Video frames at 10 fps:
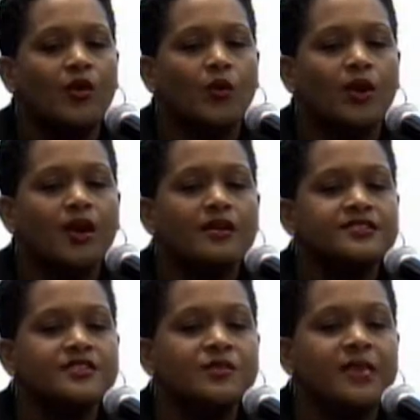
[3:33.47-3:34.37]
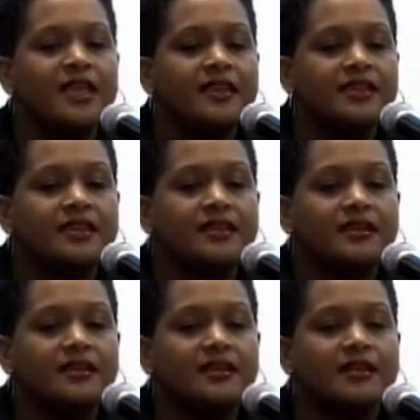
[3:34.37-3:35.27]
We're also
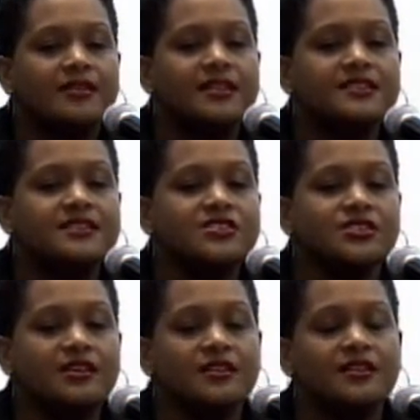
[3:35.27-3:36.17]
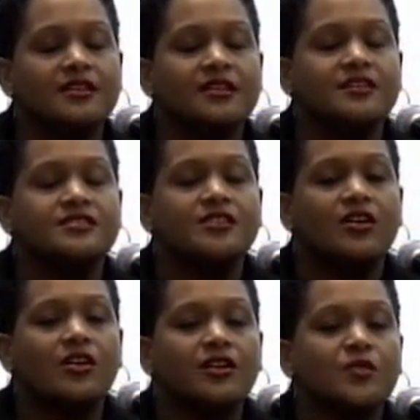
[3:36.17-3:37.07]
making the decision to
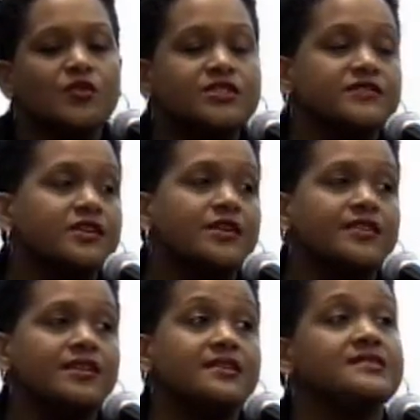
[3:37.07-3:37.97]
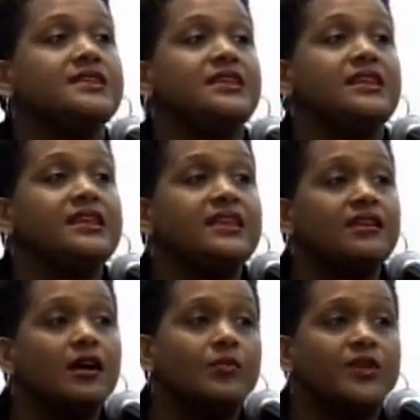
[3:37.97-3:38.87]
order most of our things in
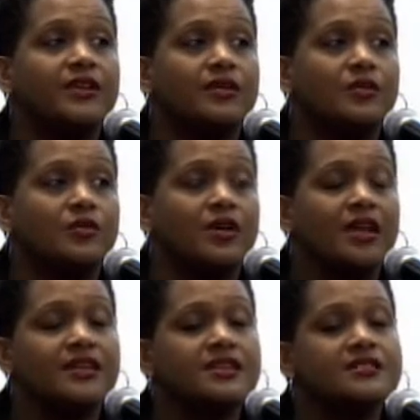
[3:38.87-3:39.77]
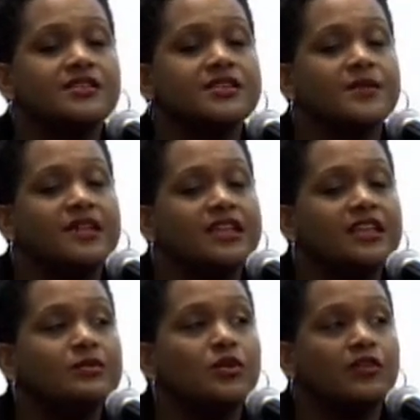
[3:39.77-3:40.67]
e-copy now. And these are some of the
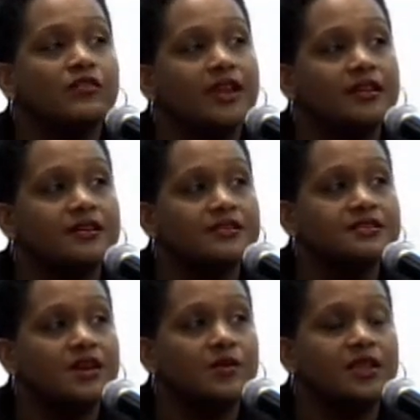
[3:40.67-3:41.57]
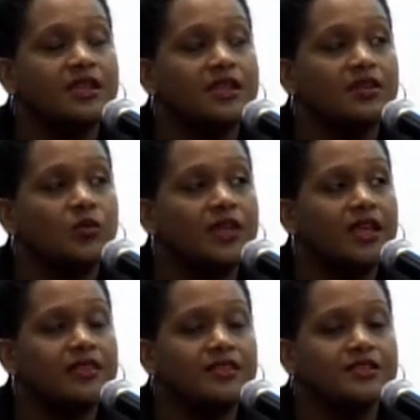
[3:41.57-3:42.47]
e-book vendors that we
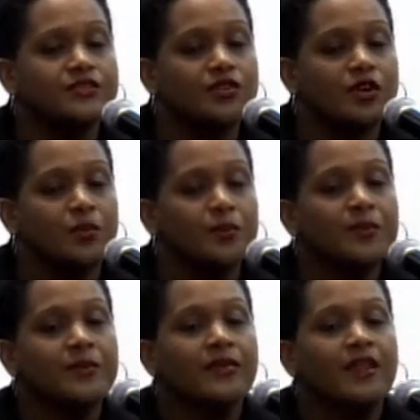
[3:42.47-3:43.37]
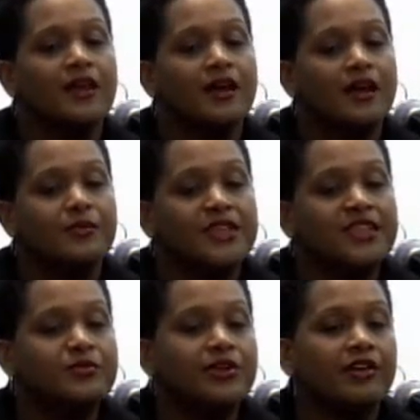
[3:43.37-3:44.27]
get things from.
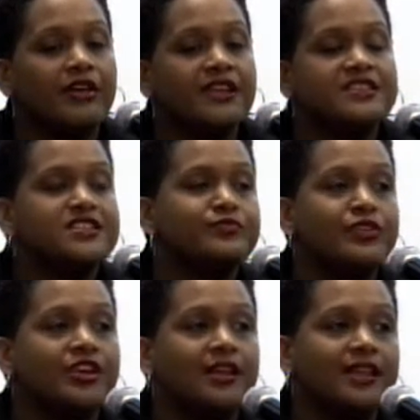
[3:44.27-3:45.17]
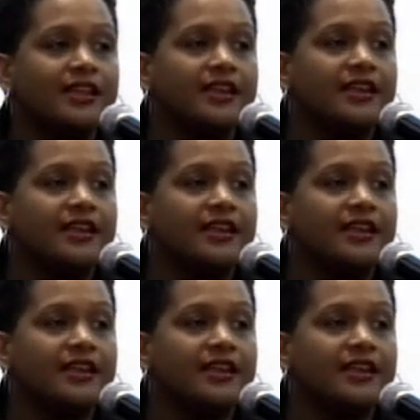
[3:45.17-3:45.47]
eBury, SpringerLink.